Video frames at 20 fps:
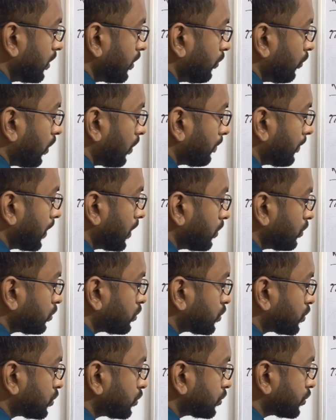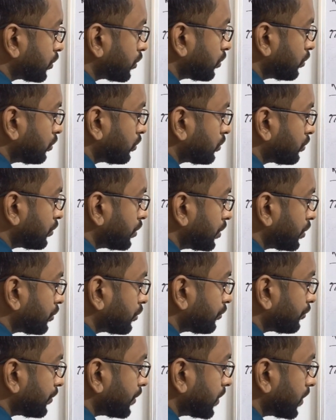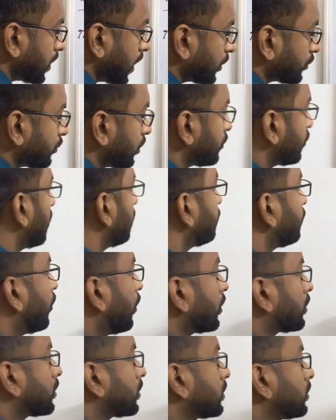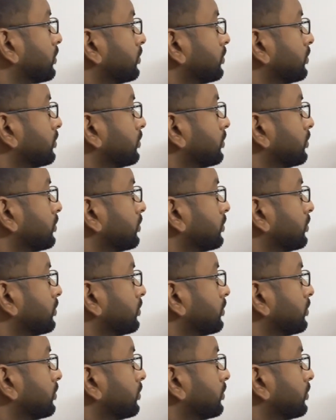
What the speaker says: 1 by root 2, so root 2 into v. That's what we have got.